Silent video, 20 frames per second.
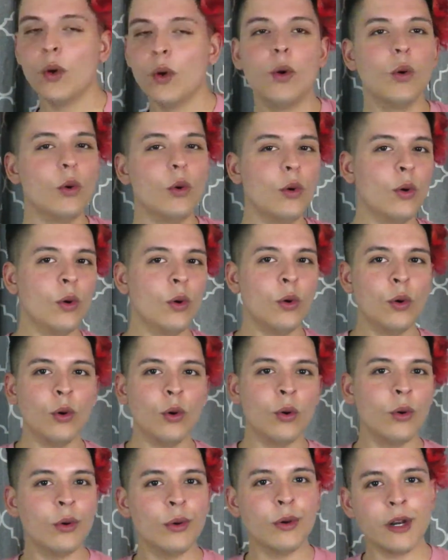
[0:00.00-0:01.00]

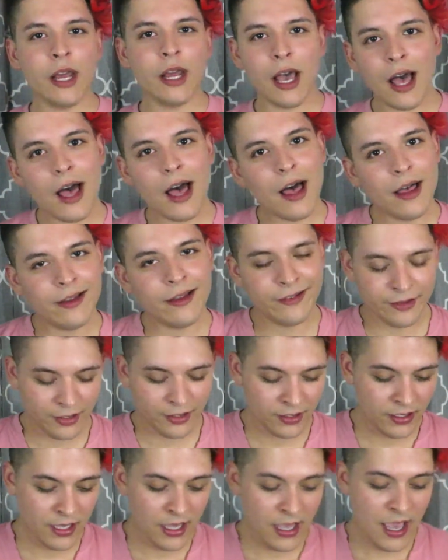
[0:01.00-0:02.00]
Huda.
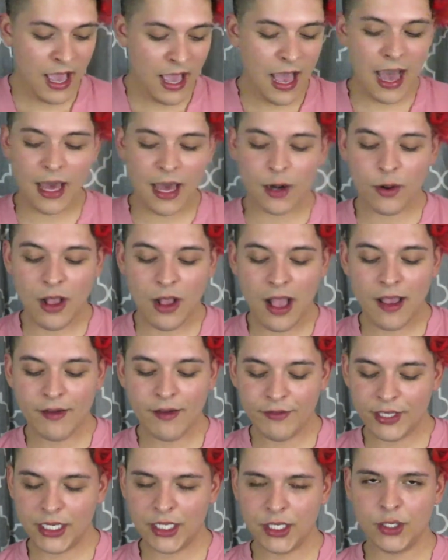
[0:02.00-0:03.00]
I don't
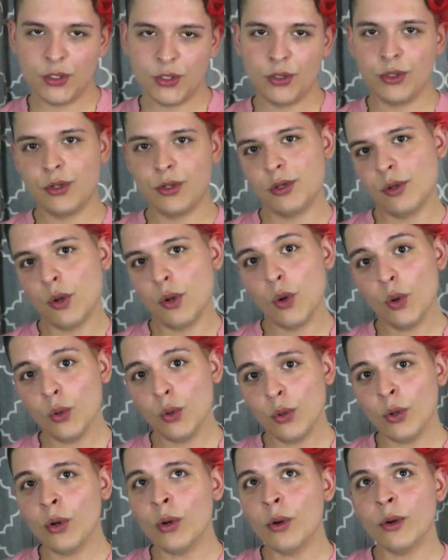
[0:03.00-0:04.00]
have any
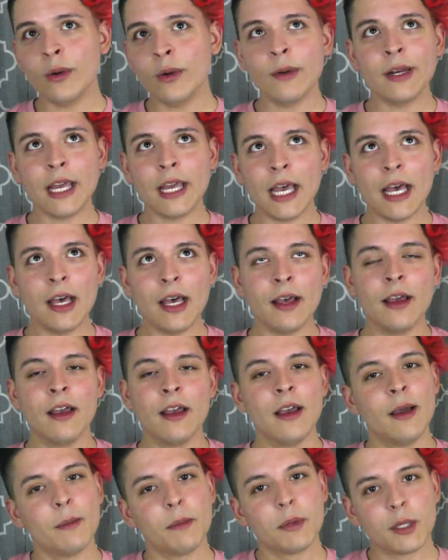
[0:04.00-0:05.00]
Huda
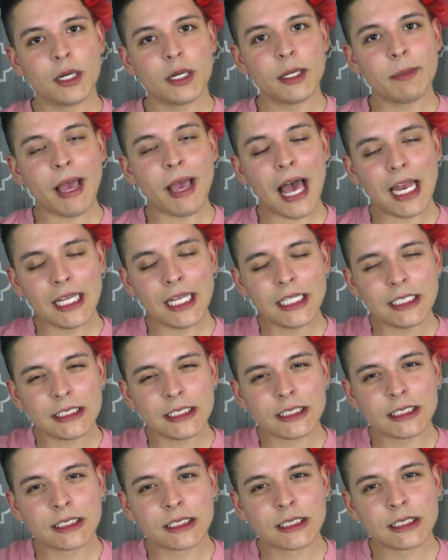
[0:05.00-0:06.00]
beauty
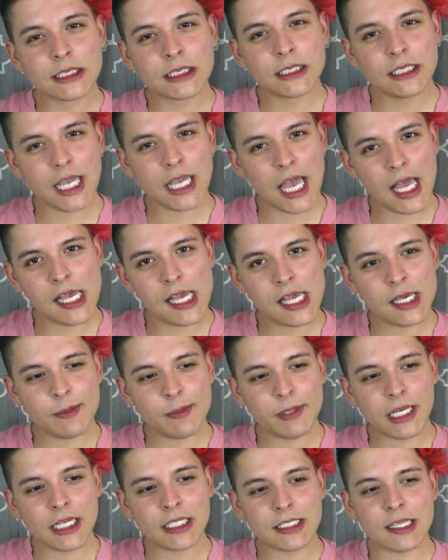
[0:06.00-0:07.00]
palettes yet
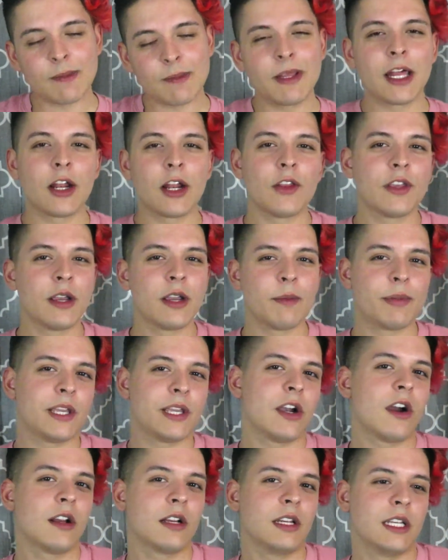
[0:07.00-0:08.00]
because I'm not on their
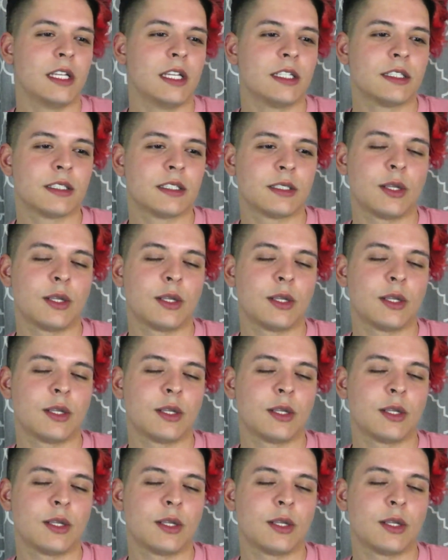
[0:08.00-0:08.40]
PR list.